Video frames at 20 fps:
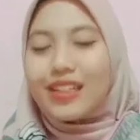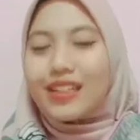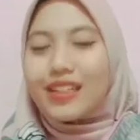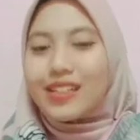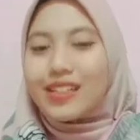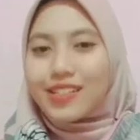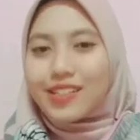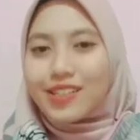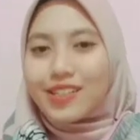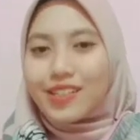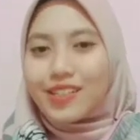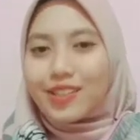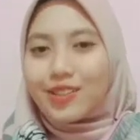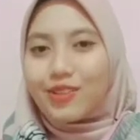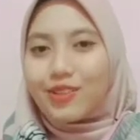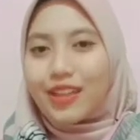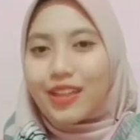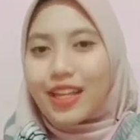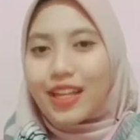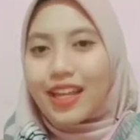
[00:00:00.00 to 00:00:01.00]
So
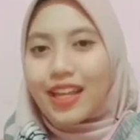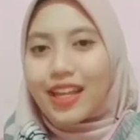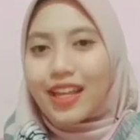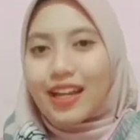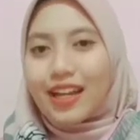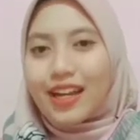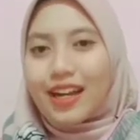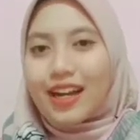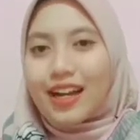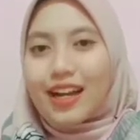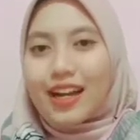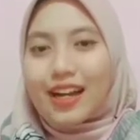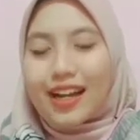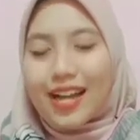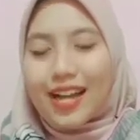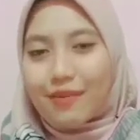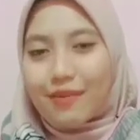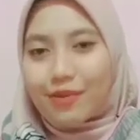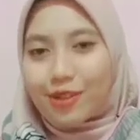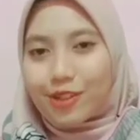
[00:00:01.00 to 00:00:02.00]
today,
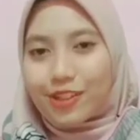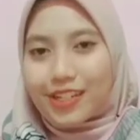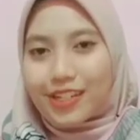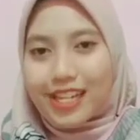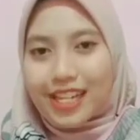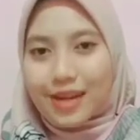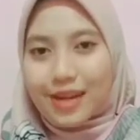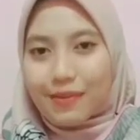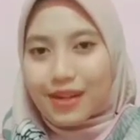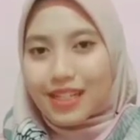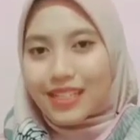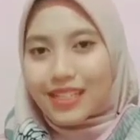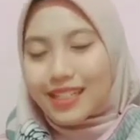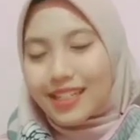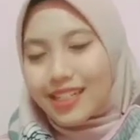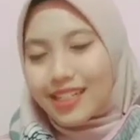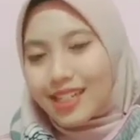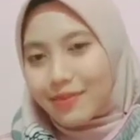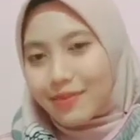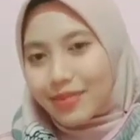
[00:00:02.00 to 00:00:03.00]
I am Nur Ilya
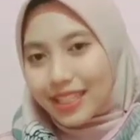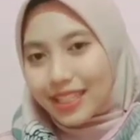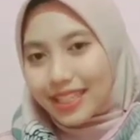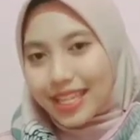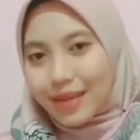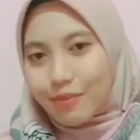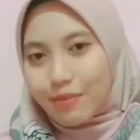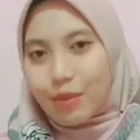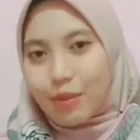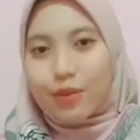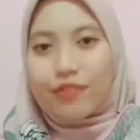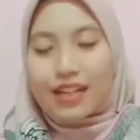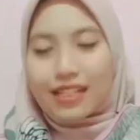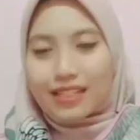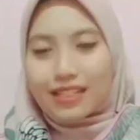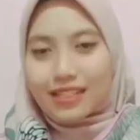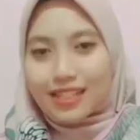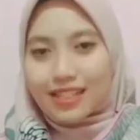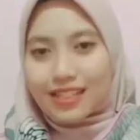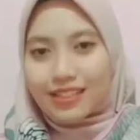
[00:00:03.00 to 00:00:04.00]
Maisara binti Muhammad
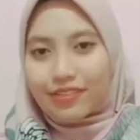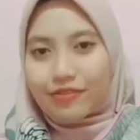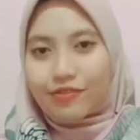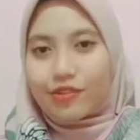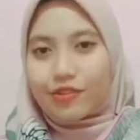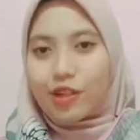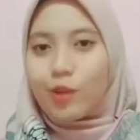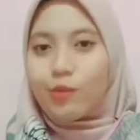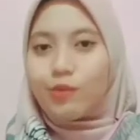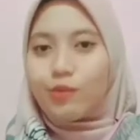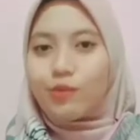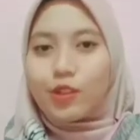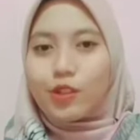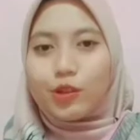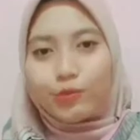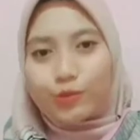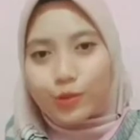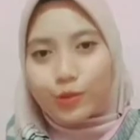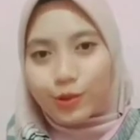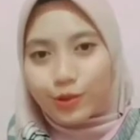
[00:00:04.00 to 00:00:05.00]
Fazil from
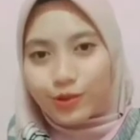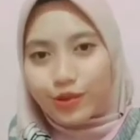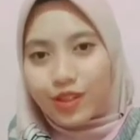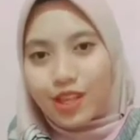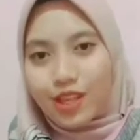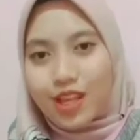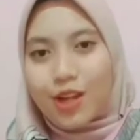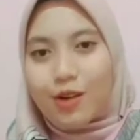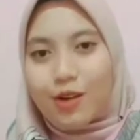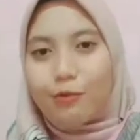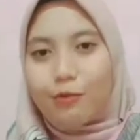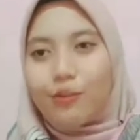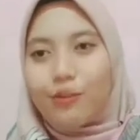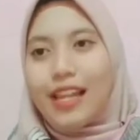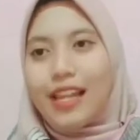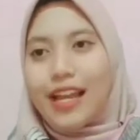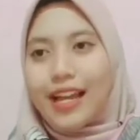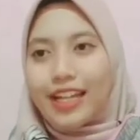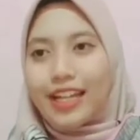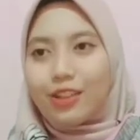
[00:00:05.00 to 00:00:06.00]
Group 2 would
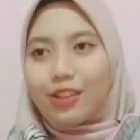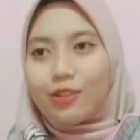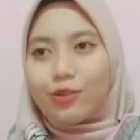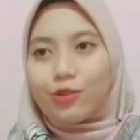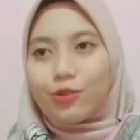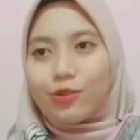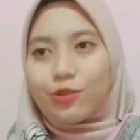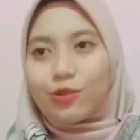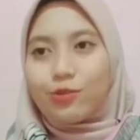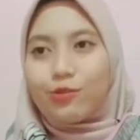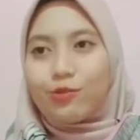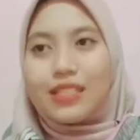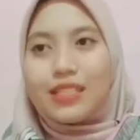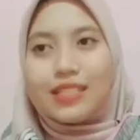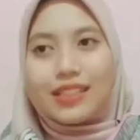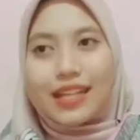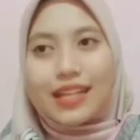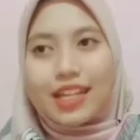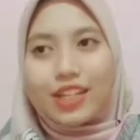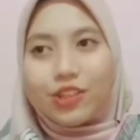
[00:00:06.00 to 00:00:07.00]
like to
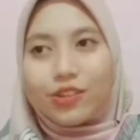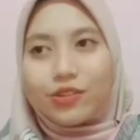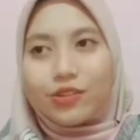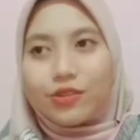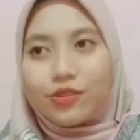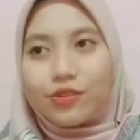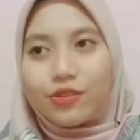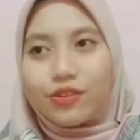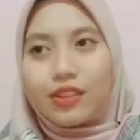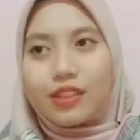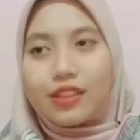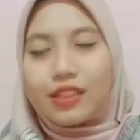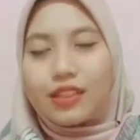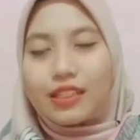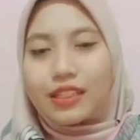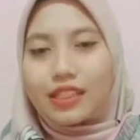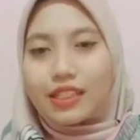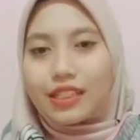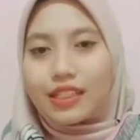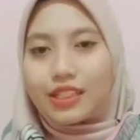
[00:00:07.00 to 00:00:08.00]
present you
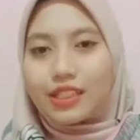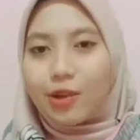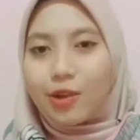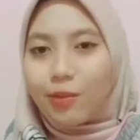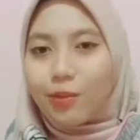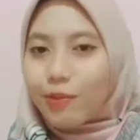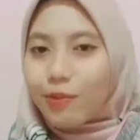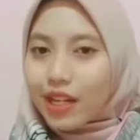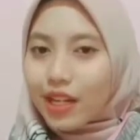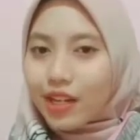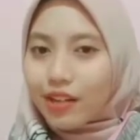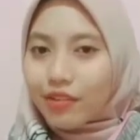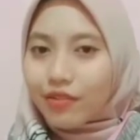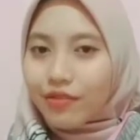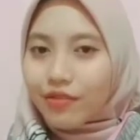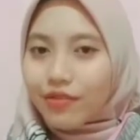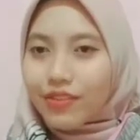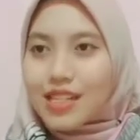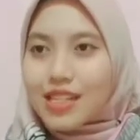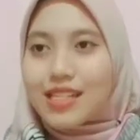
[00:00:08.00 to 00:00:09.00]
the topic of
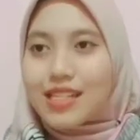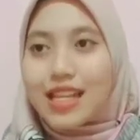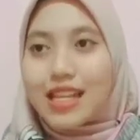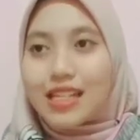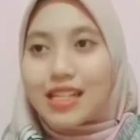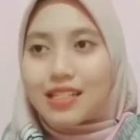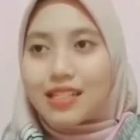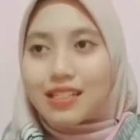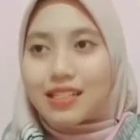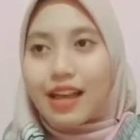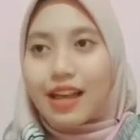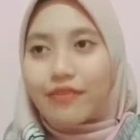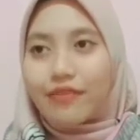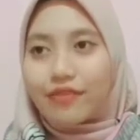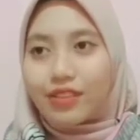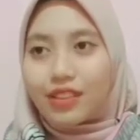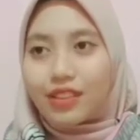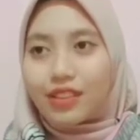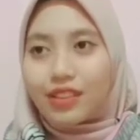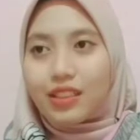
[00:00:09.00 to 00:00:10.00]
6th
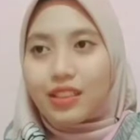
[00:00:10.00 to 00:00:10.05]
level